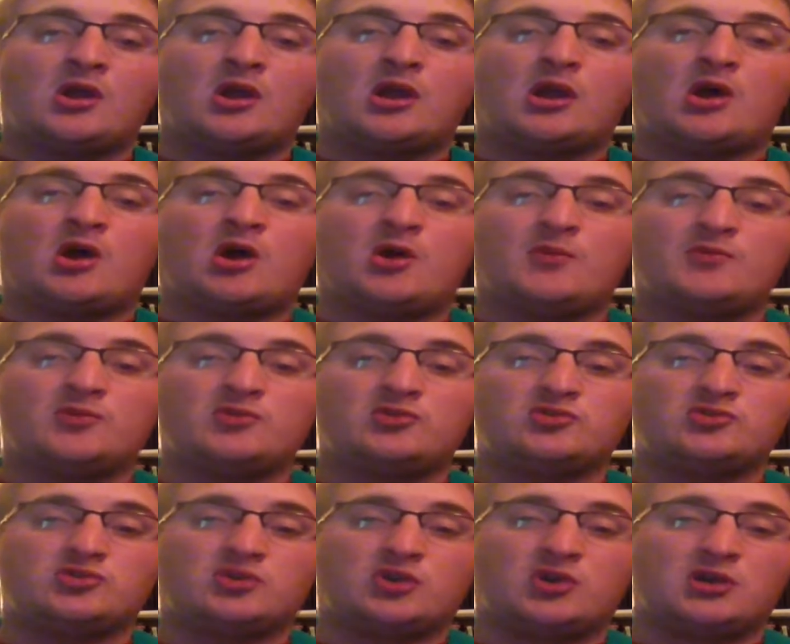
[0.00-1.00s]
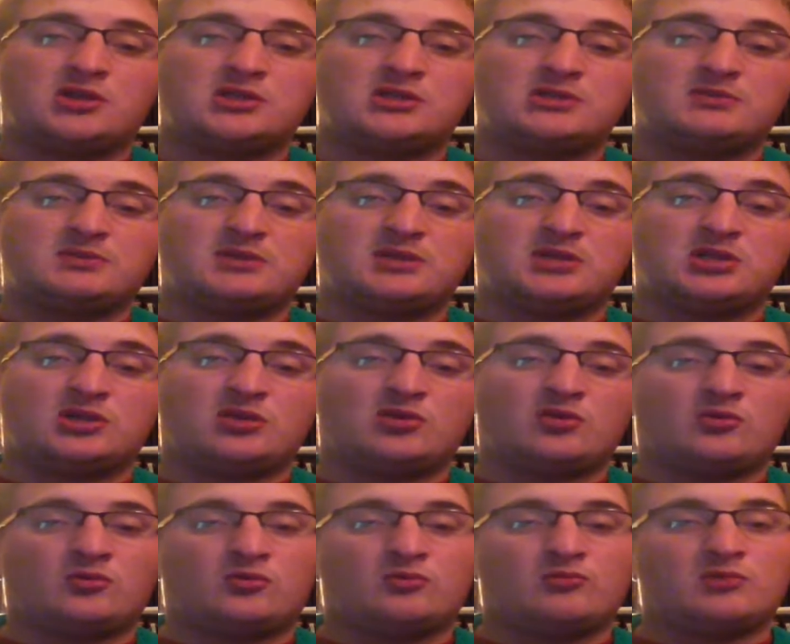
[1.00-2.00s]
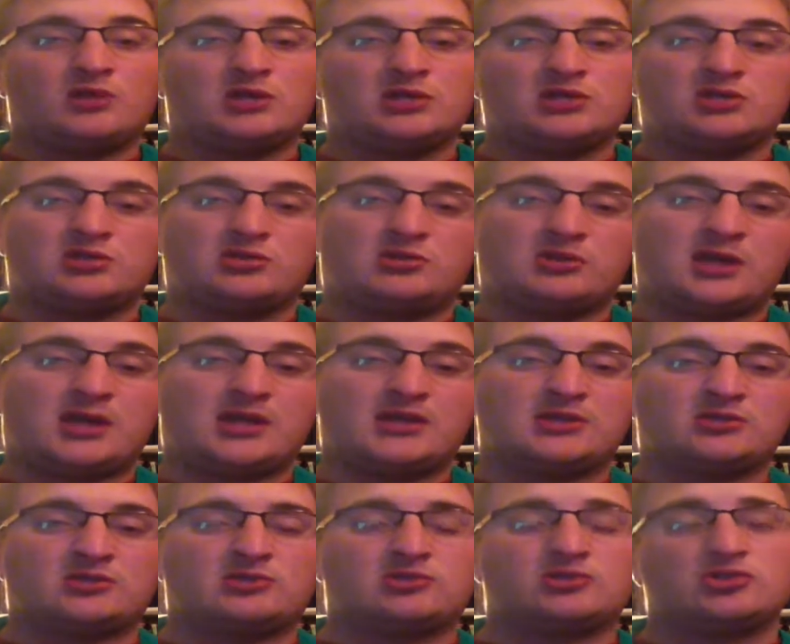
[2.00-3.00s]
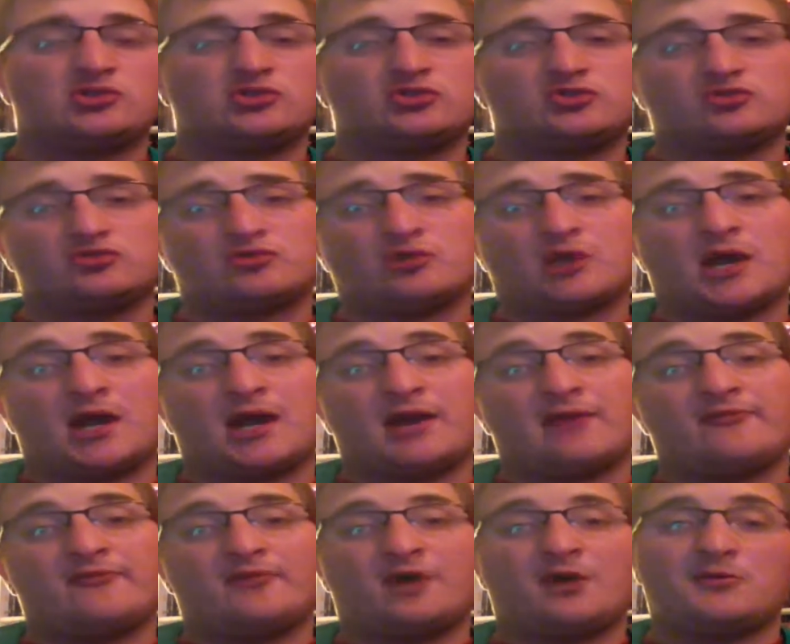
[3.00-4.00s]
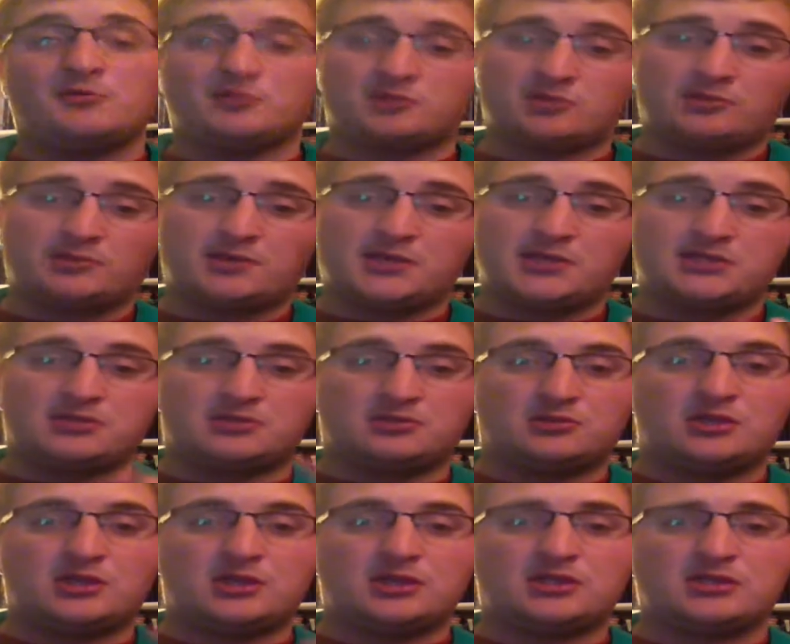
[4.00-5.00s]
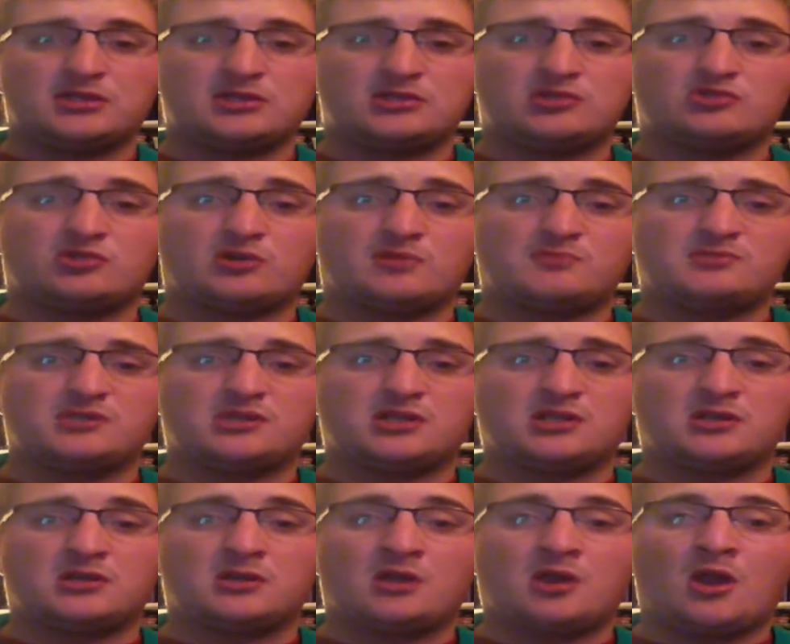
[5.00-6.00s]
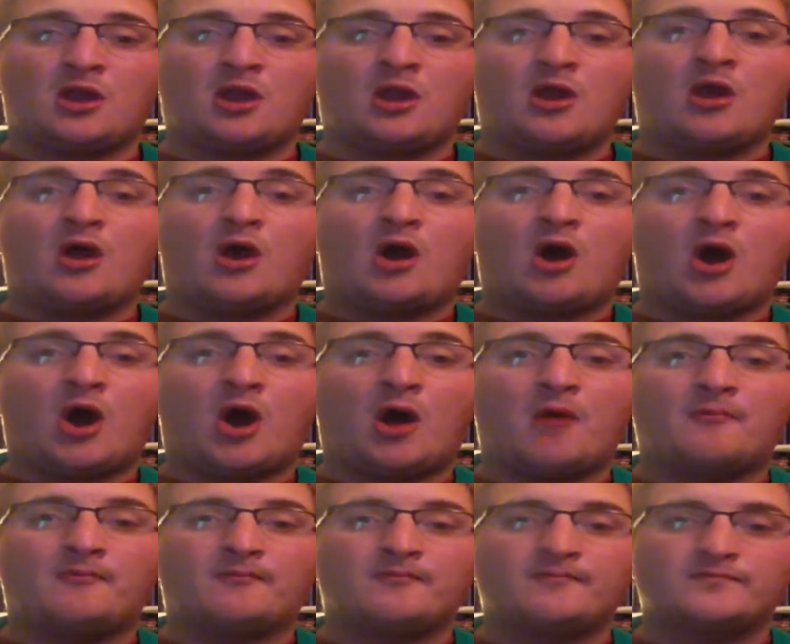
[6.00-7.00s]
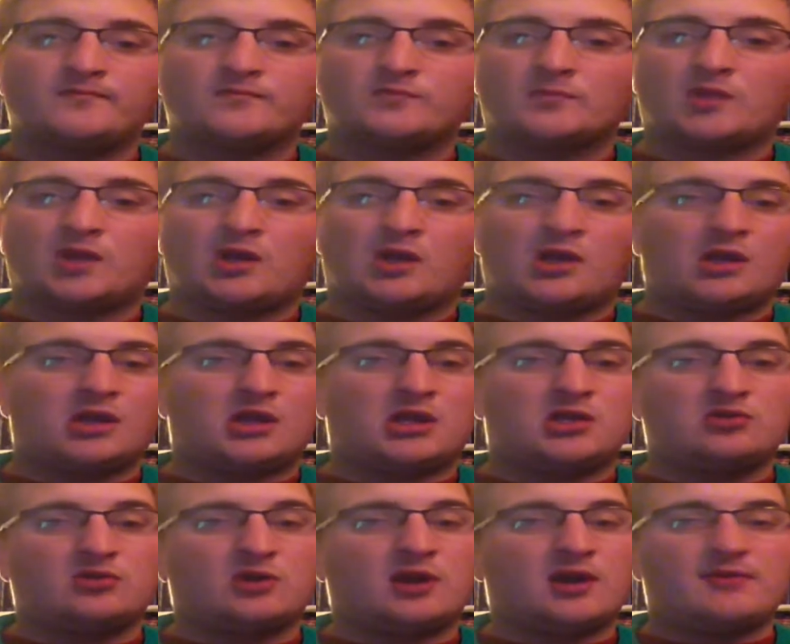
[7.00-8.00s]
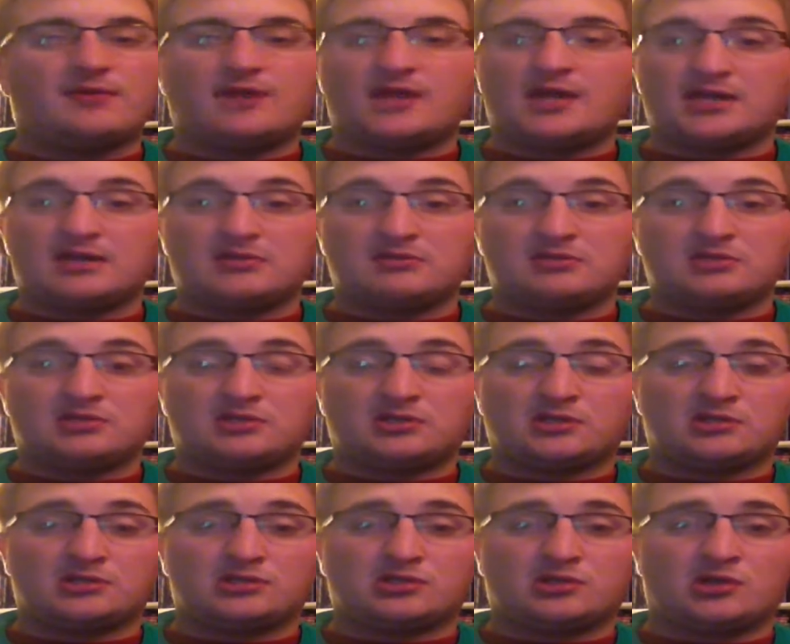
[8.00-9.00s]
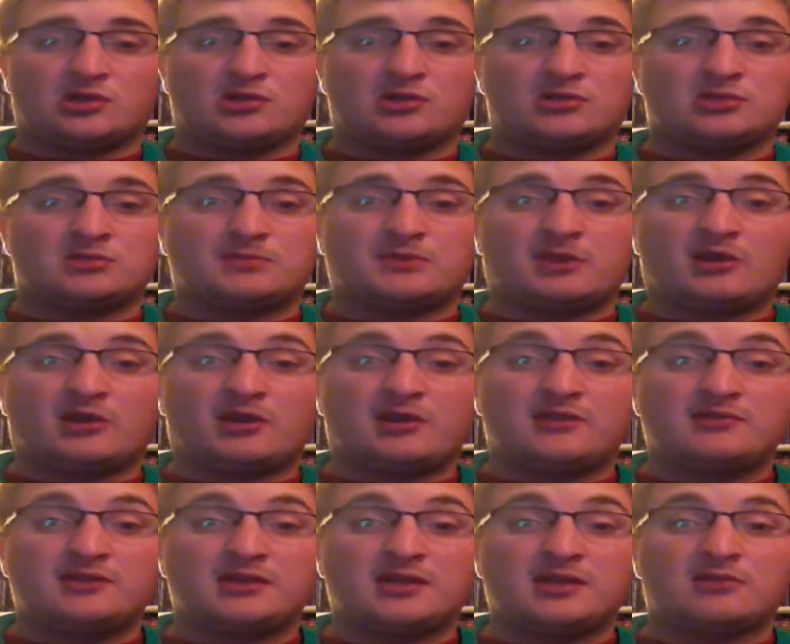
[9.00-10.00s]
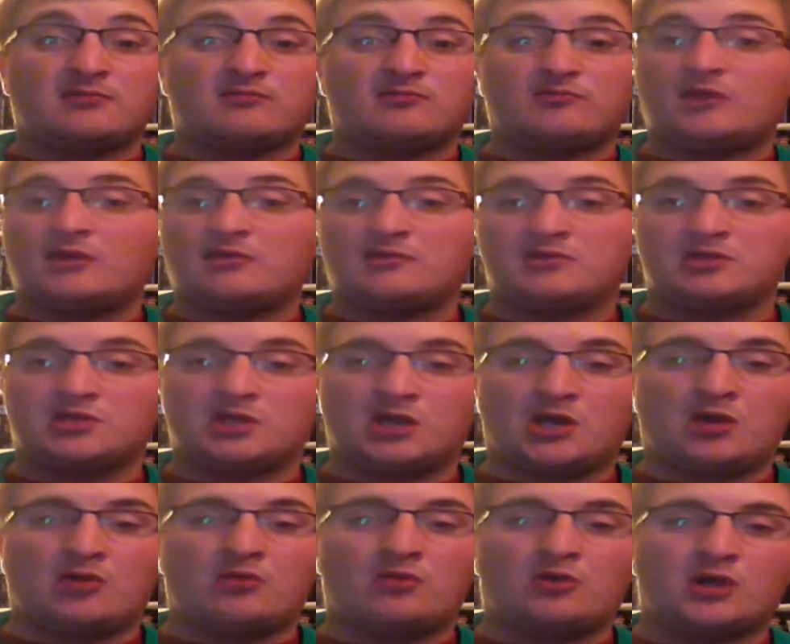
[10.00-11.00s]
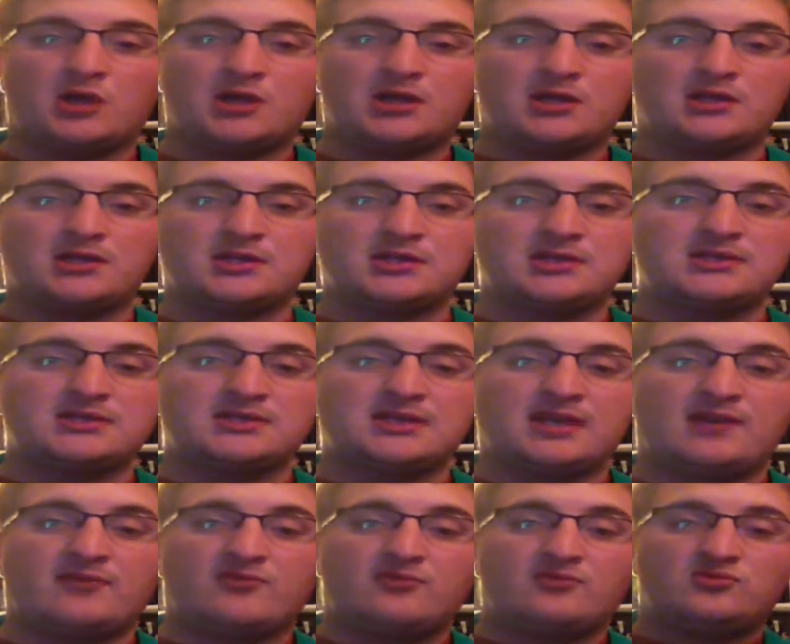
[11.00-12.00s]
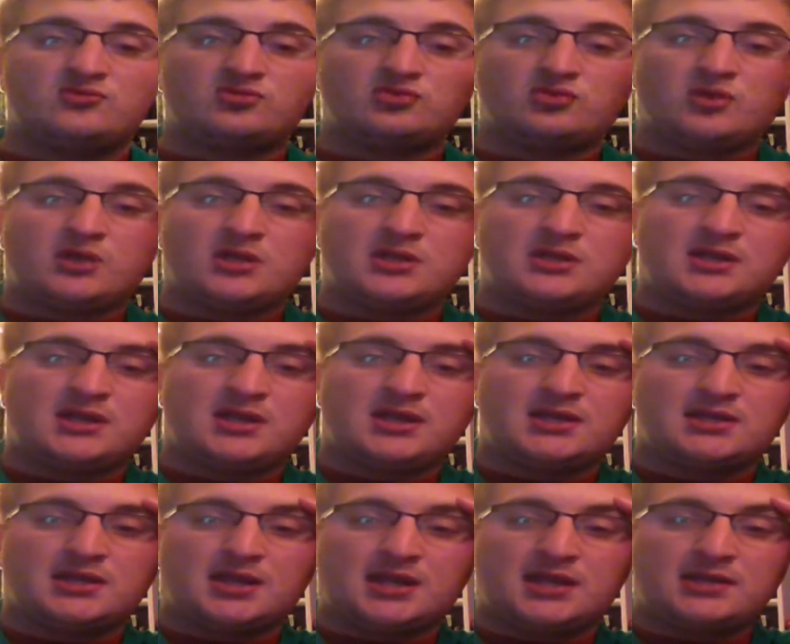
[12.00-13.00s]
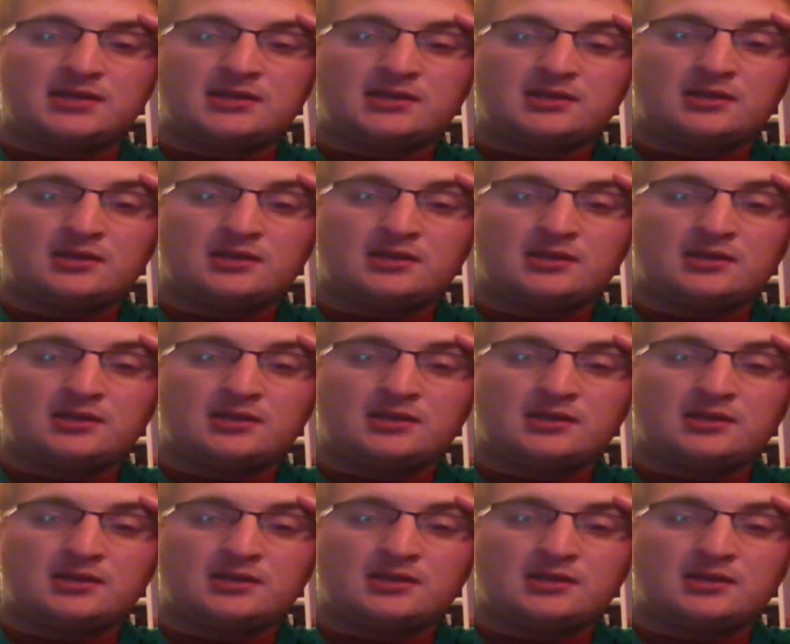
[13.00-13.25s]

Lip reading: Hope you enjoyed this video. Make sure you like, subscribe, follow me, Google Plus, link in the description. If you have any concerns about anything, let me know. And this is Afro 2099.